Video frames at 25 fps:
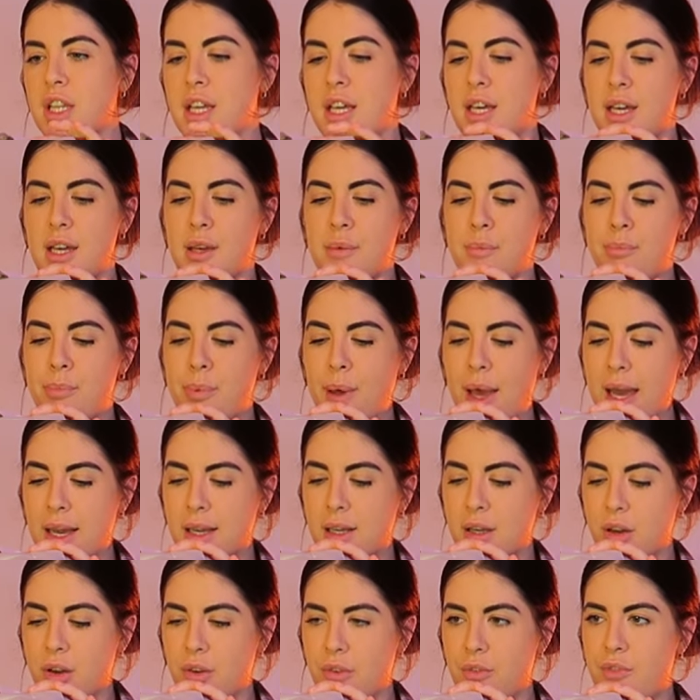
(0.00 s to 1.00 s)
the
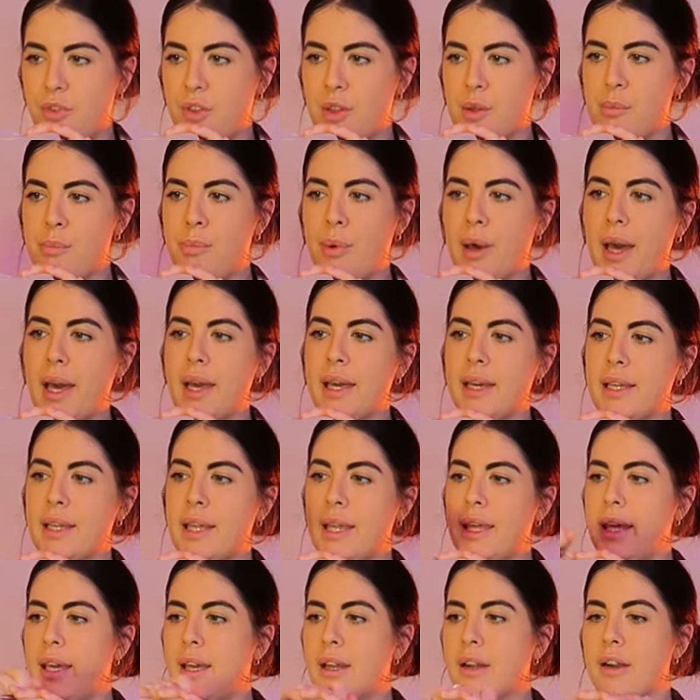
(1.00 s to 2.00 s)
back of the bag
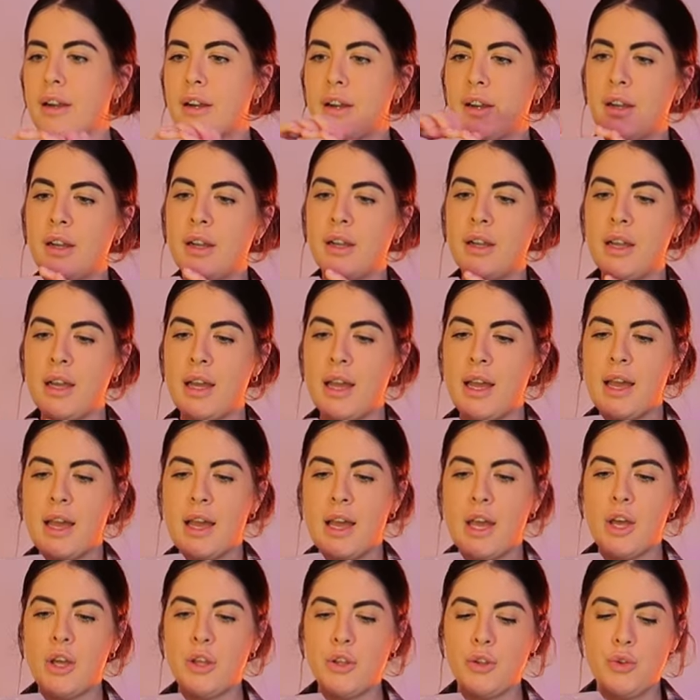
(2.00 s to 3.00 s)
here,
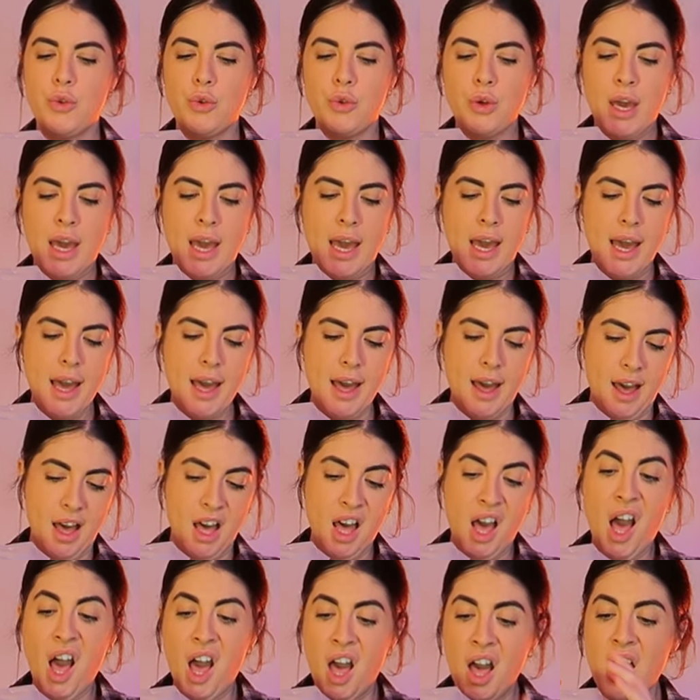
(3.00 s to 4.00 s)
you
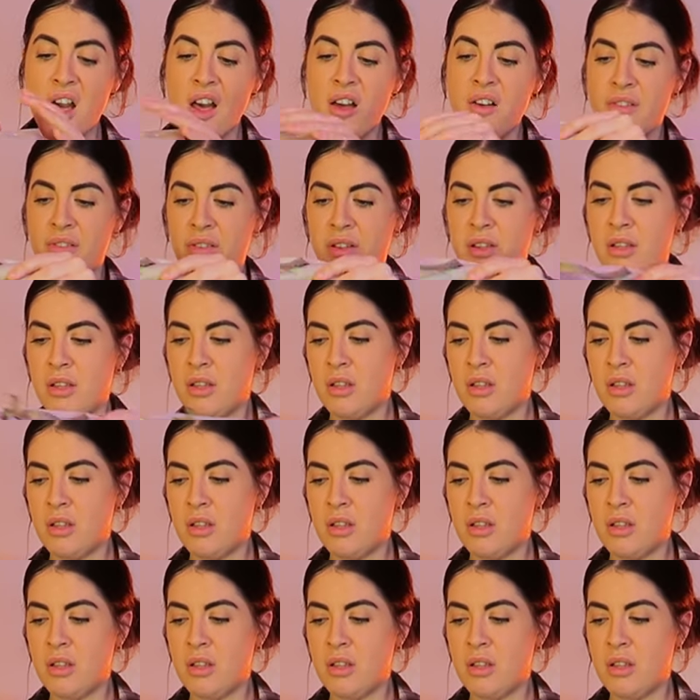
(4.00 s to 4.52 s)
have